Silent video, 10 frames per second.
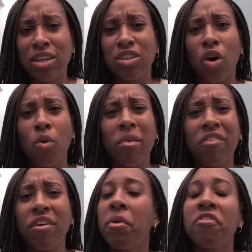So when my
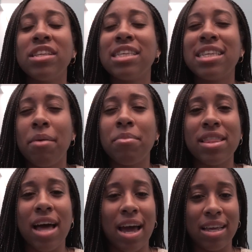family friend sent me
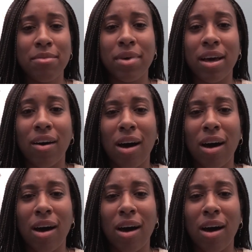that email,